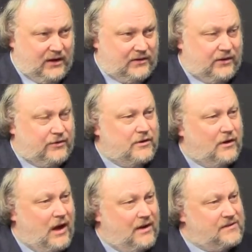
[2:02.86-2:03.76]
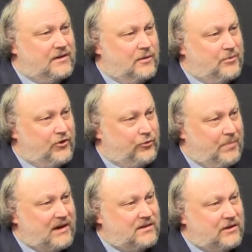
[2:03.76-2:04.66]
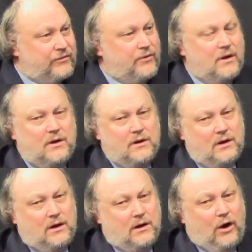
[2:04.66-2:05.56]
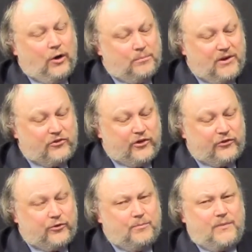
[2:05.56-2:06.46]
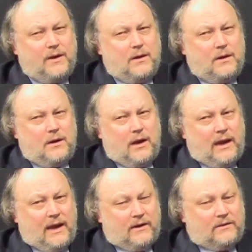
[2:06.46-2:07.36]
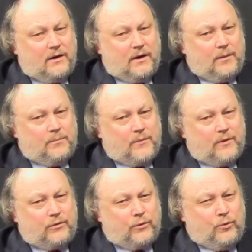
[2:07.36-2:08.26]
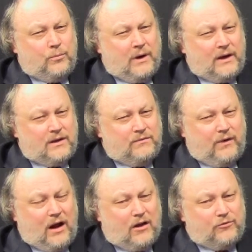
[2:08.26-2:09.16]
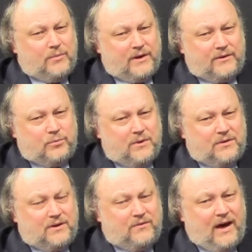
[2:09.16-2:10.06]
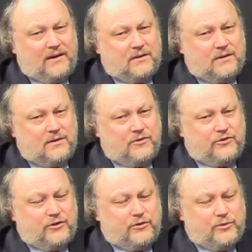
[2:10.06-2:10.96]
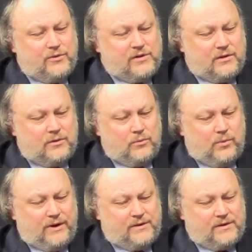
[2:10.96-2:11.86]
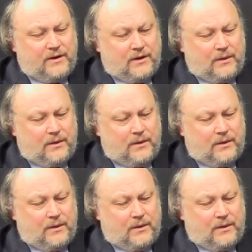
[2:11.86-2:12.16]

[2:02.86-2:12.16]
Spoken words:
and a theological perspective on business. And through my involvement with that Vatican institution, which